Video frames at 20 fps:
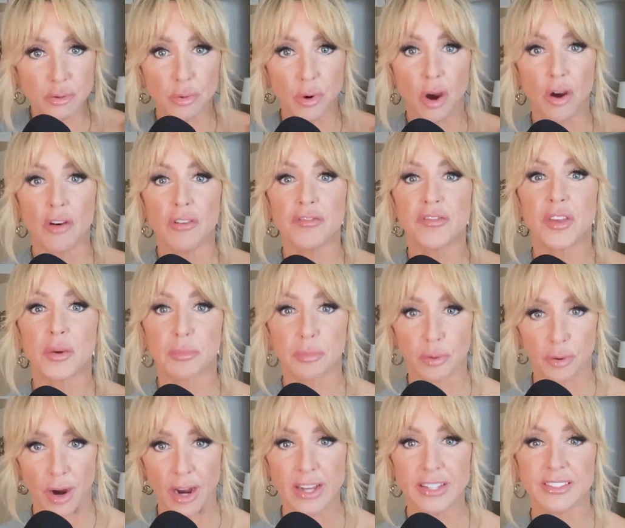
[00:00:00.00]
drove the
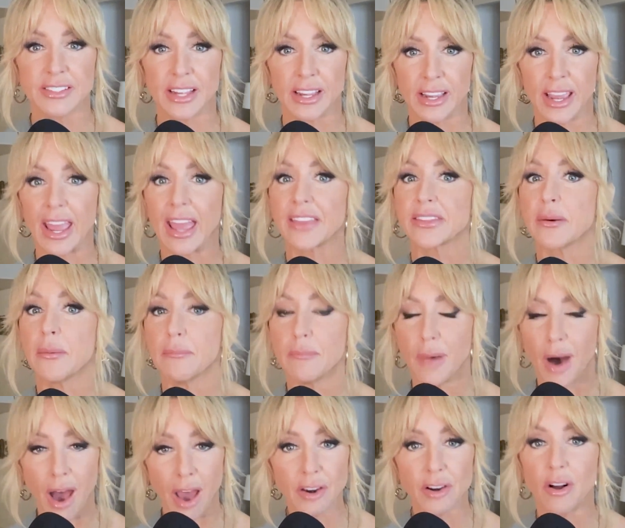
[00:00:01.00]
pricing and the
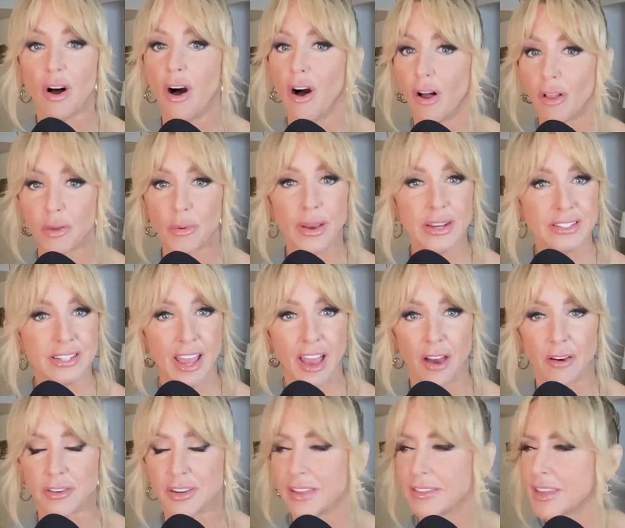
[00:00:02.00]
model all the way
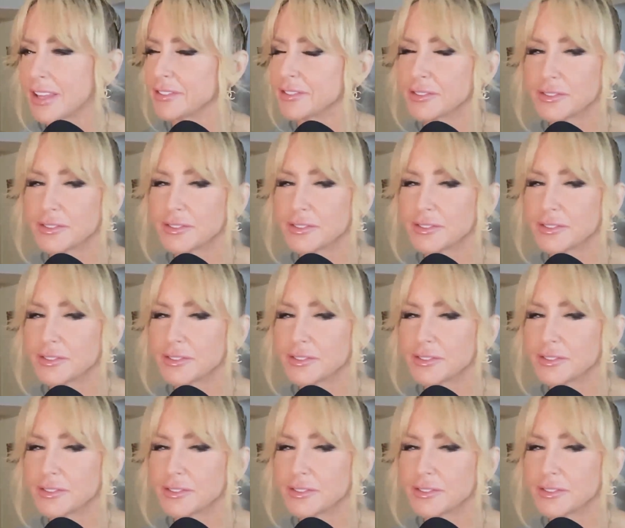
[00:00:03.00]
down. And then